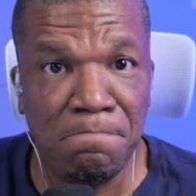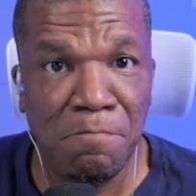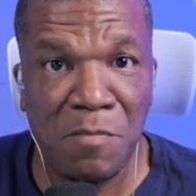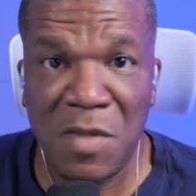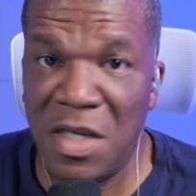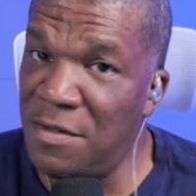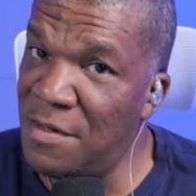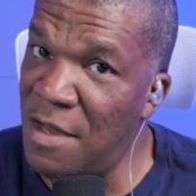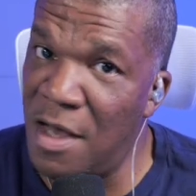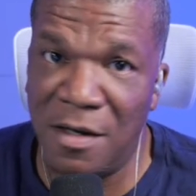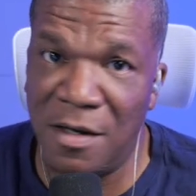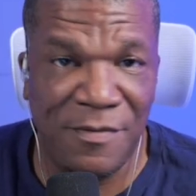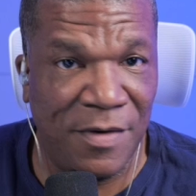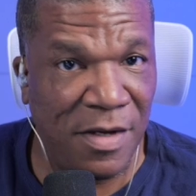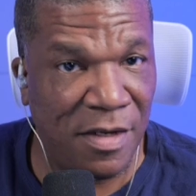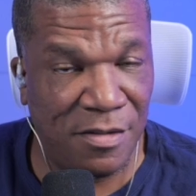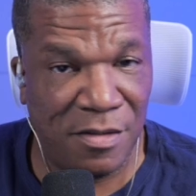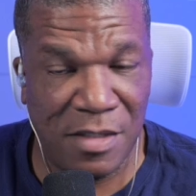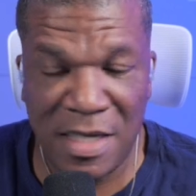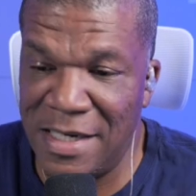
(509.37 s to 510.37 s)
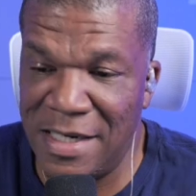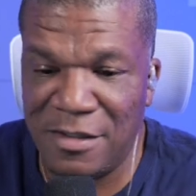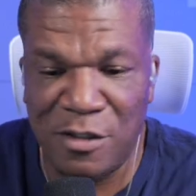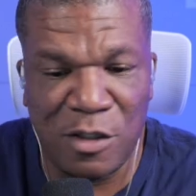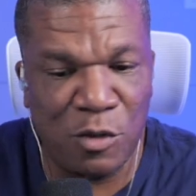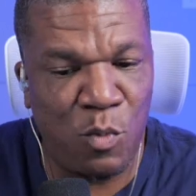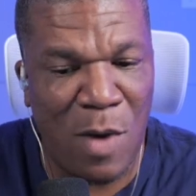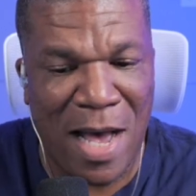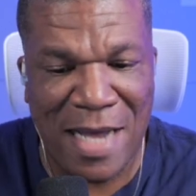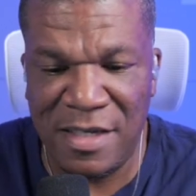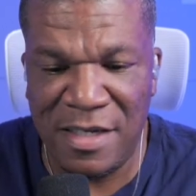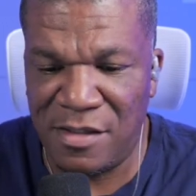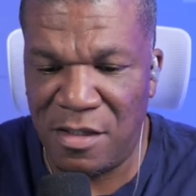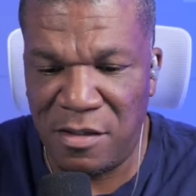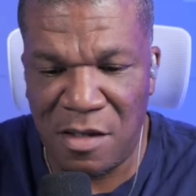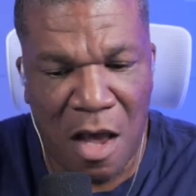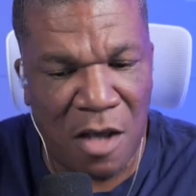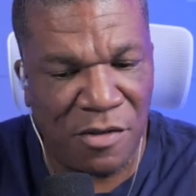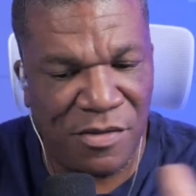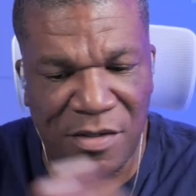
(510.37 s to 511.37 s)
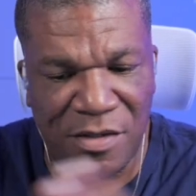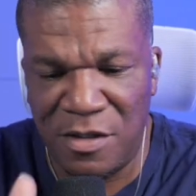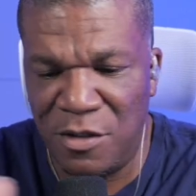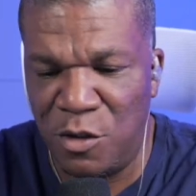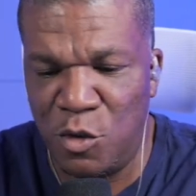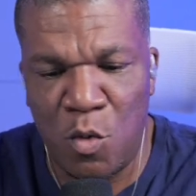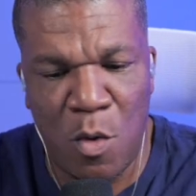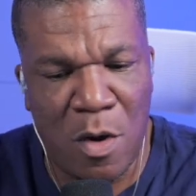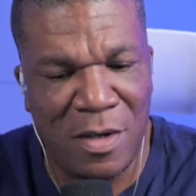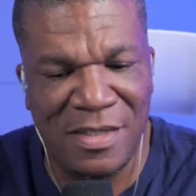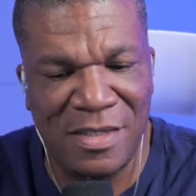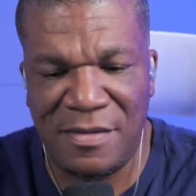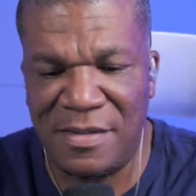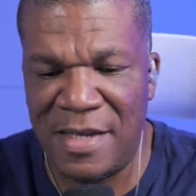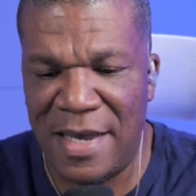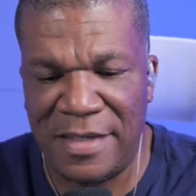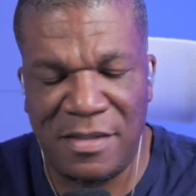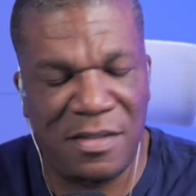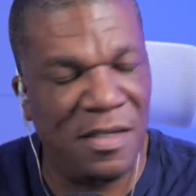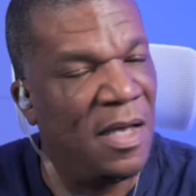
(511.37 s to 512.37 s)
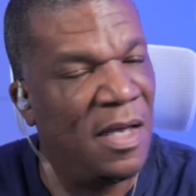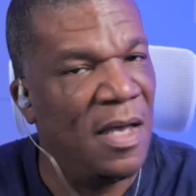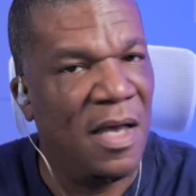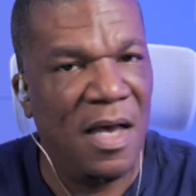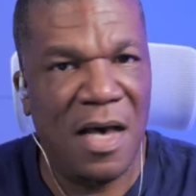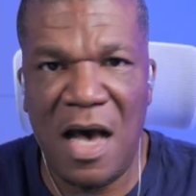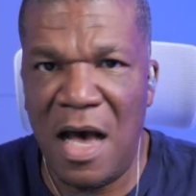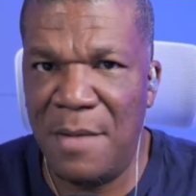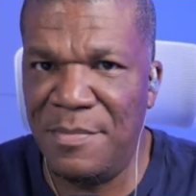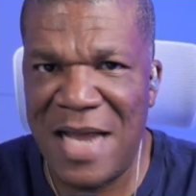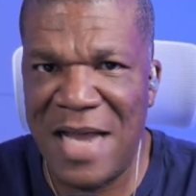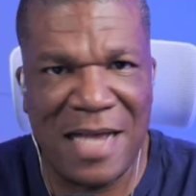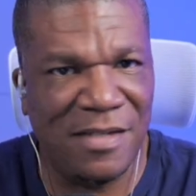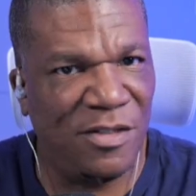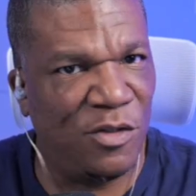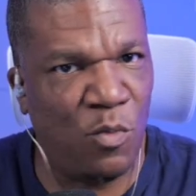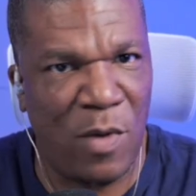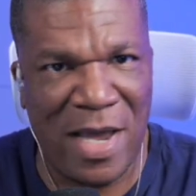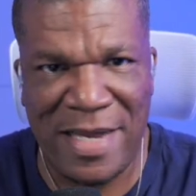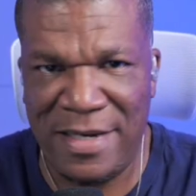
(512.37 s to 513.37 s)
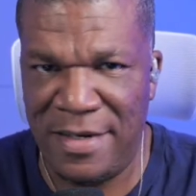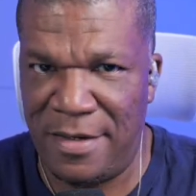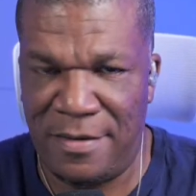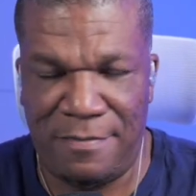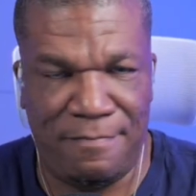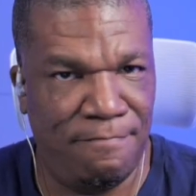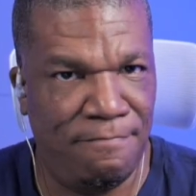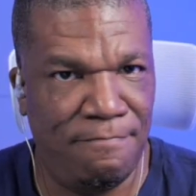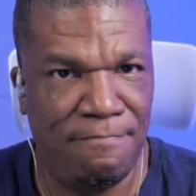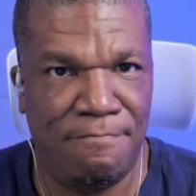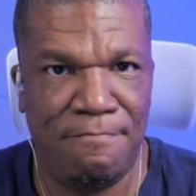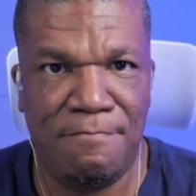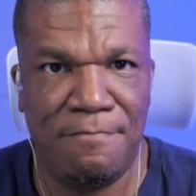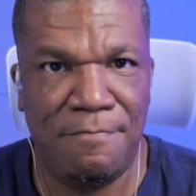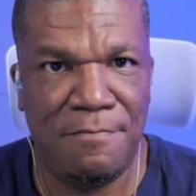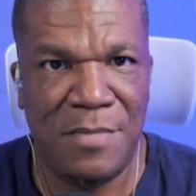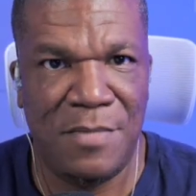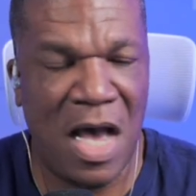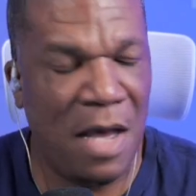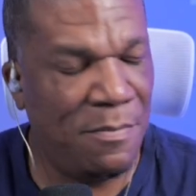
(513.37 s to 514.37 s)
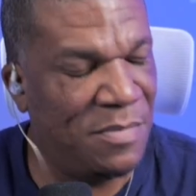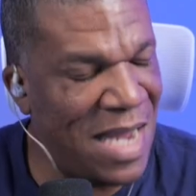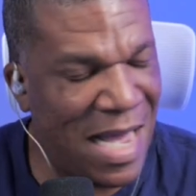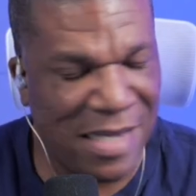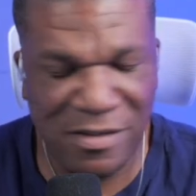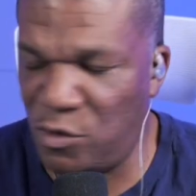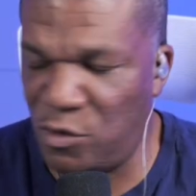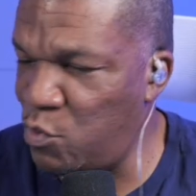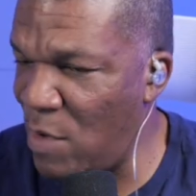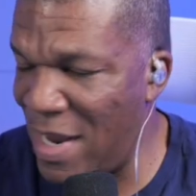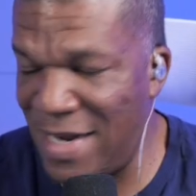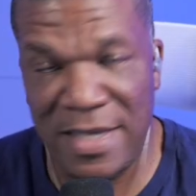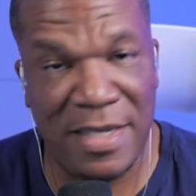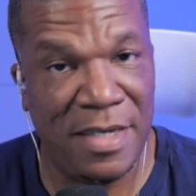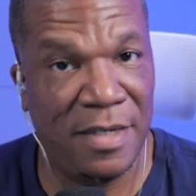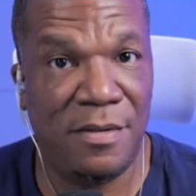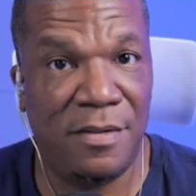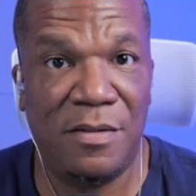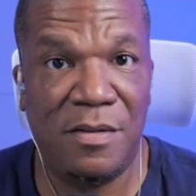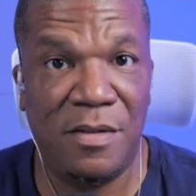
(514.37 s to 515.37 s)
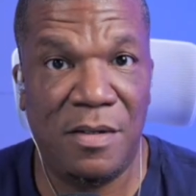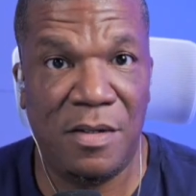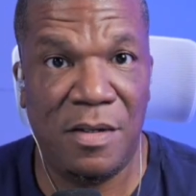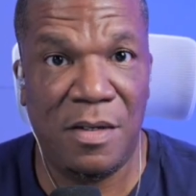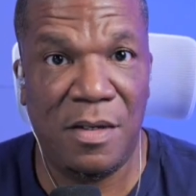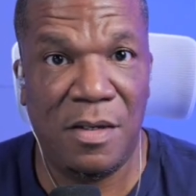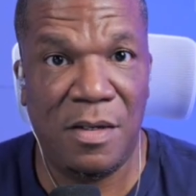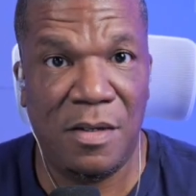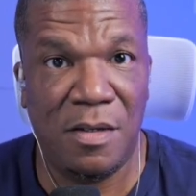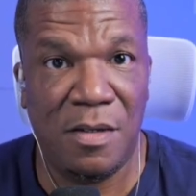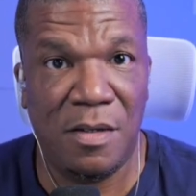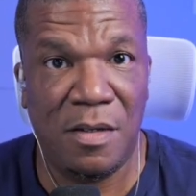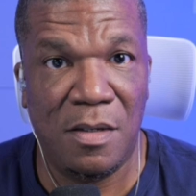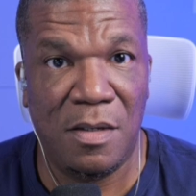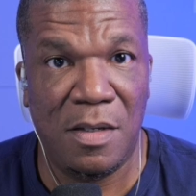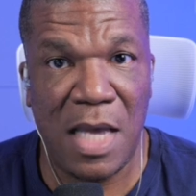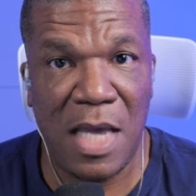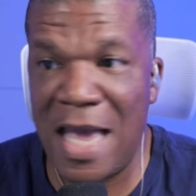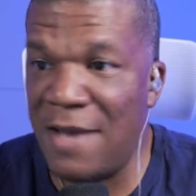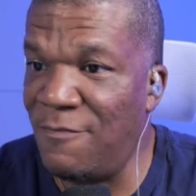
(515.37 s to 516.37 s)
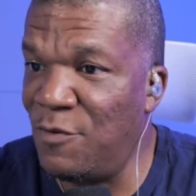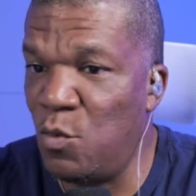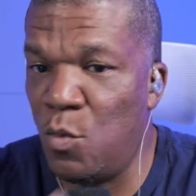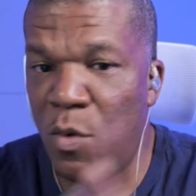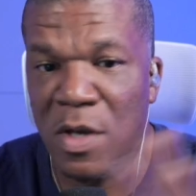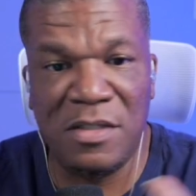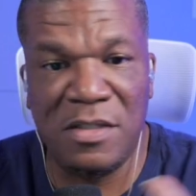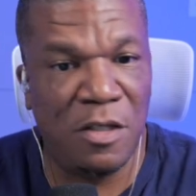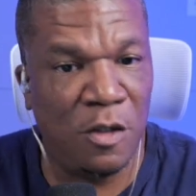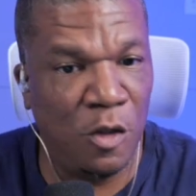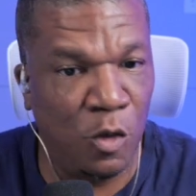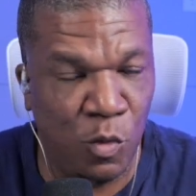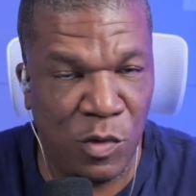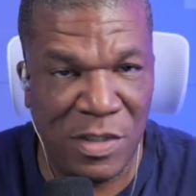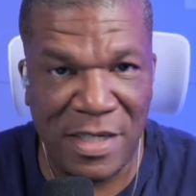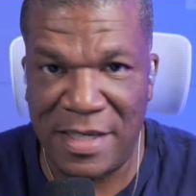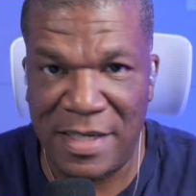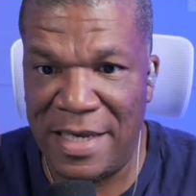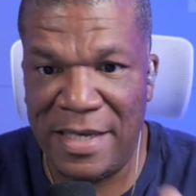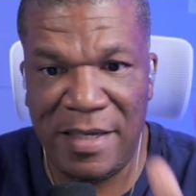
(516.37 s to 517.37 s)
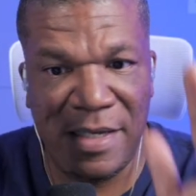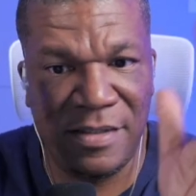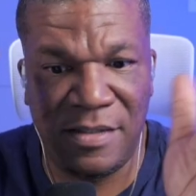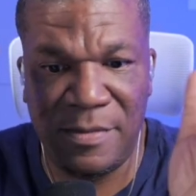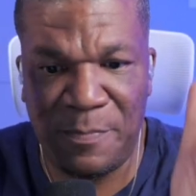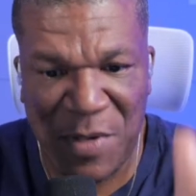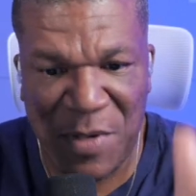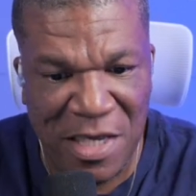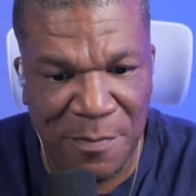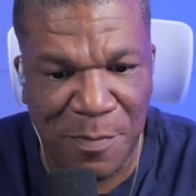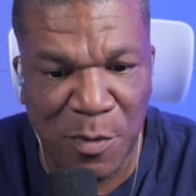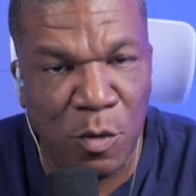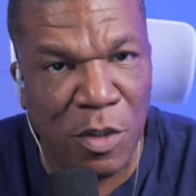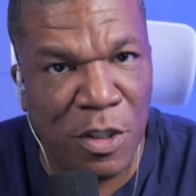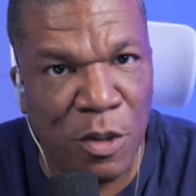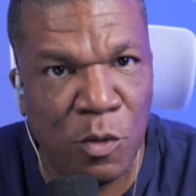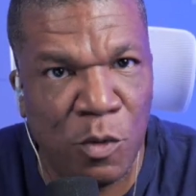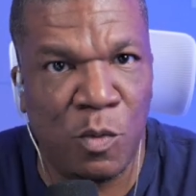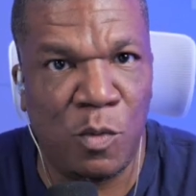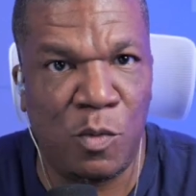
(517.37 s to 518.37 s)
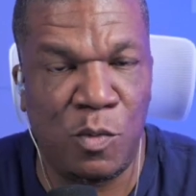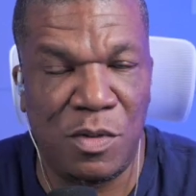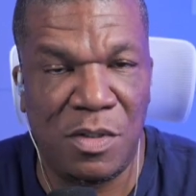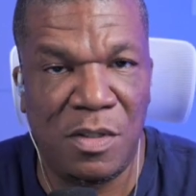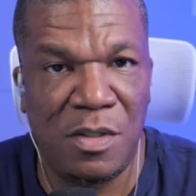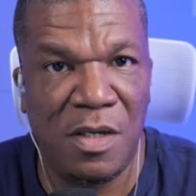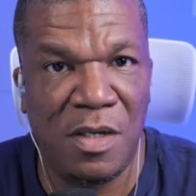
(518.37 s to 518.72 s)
None of us. And this is why this loss to the New Orleans Saints, I'm not sweating it. I'm not sweating it. Everyone's losing. It's people lose.